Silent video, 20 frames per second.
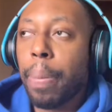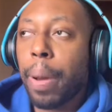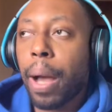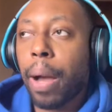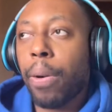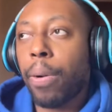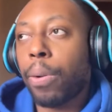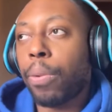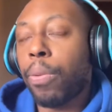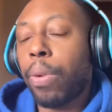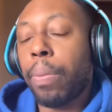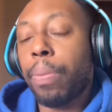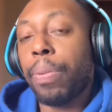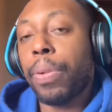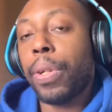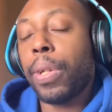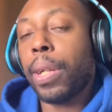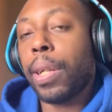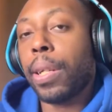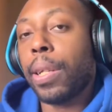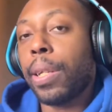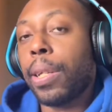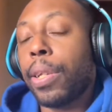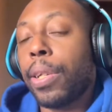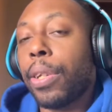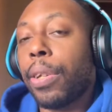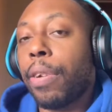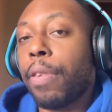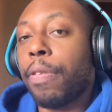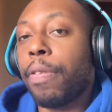Power represents
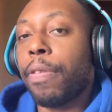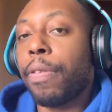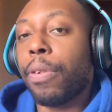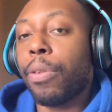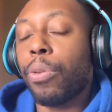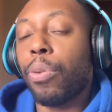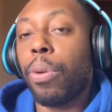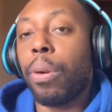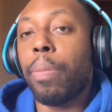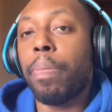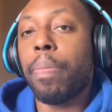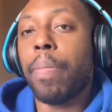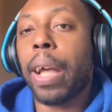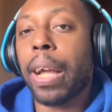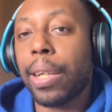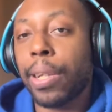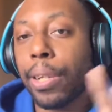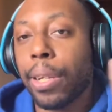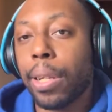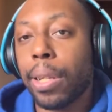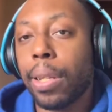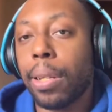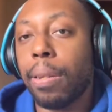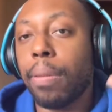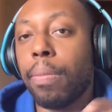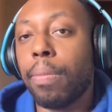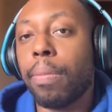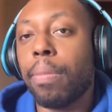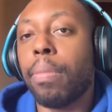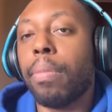itself through a
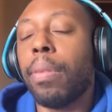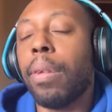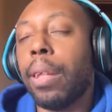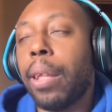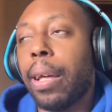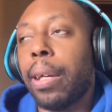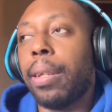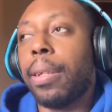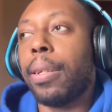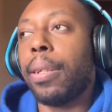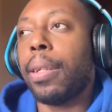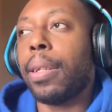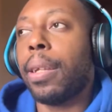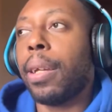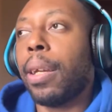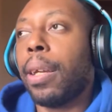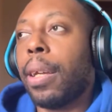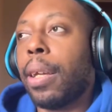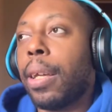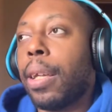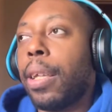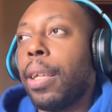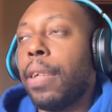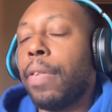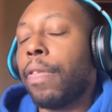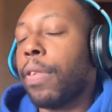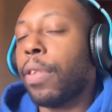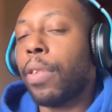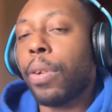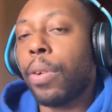masculine lens,
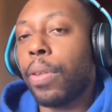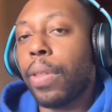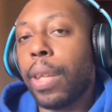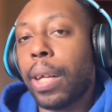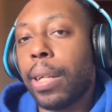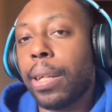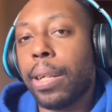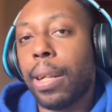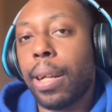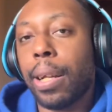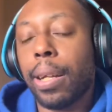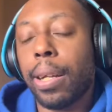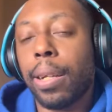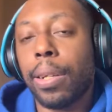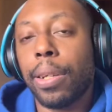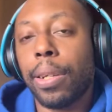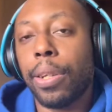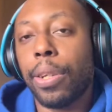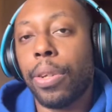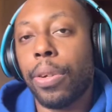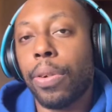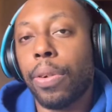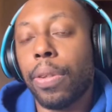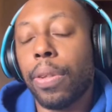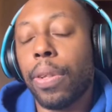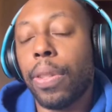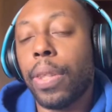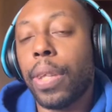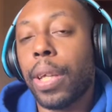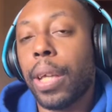even though that's not
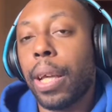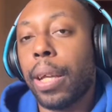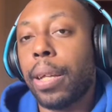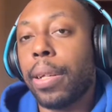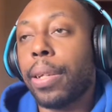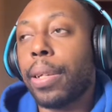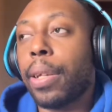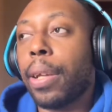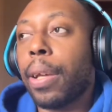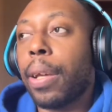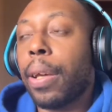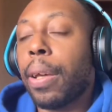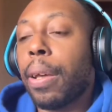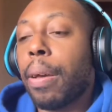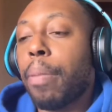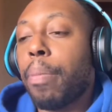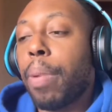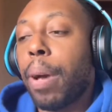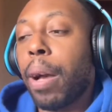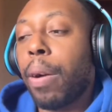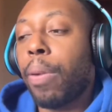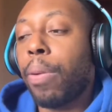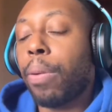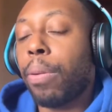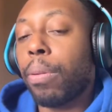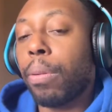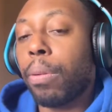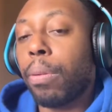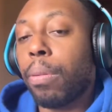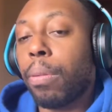necessarily the case.
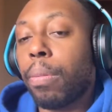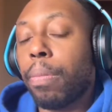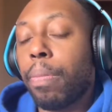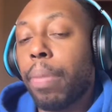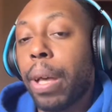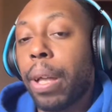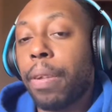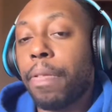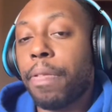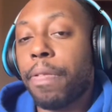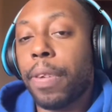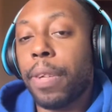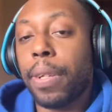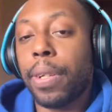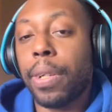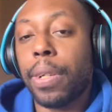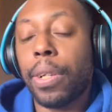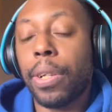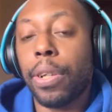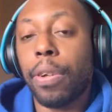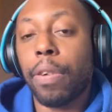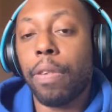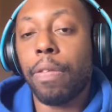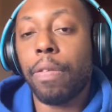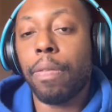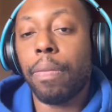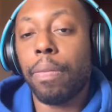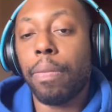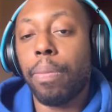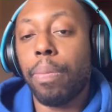Power manifests itself
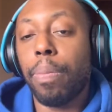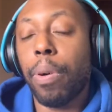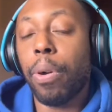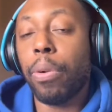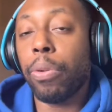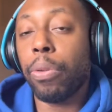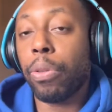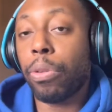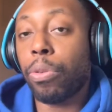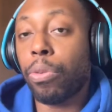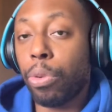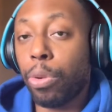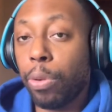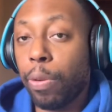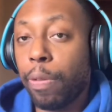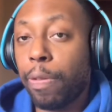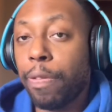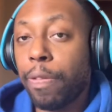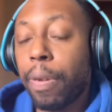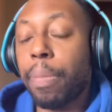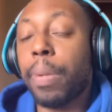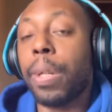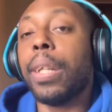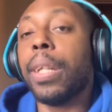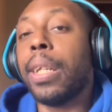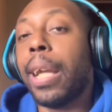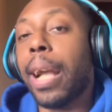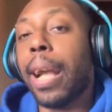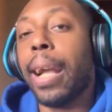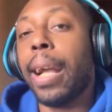both through
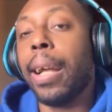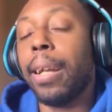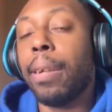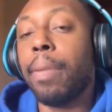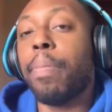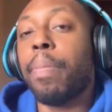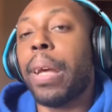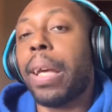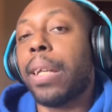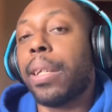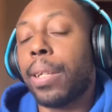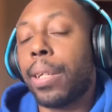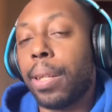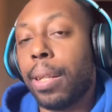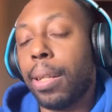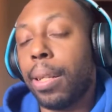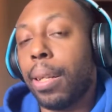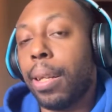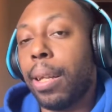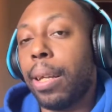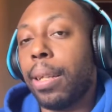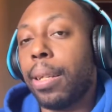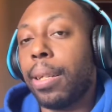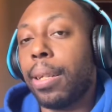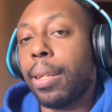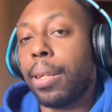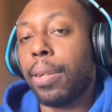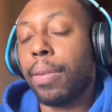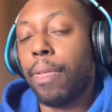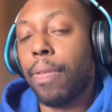feminine and a masculine
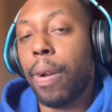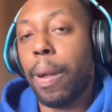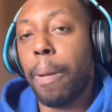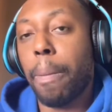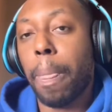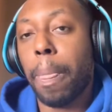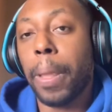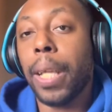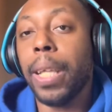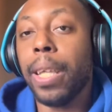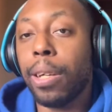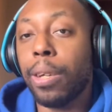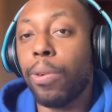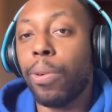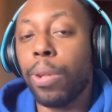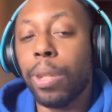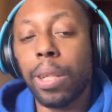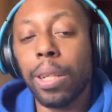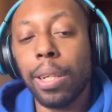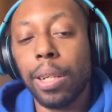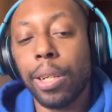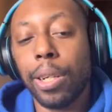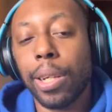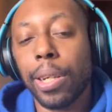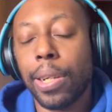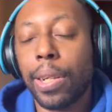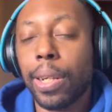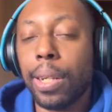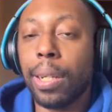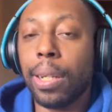lens, right? Equally,
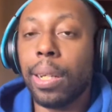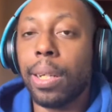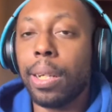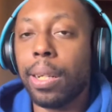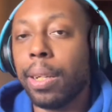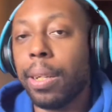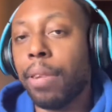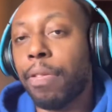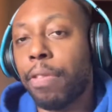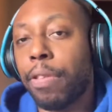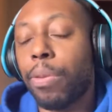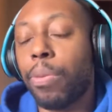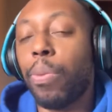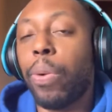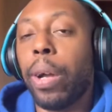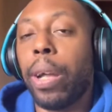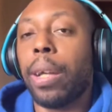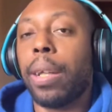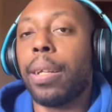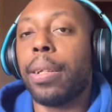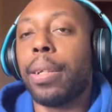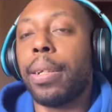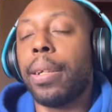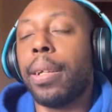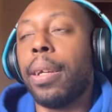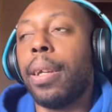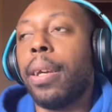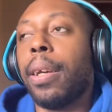just in different ways.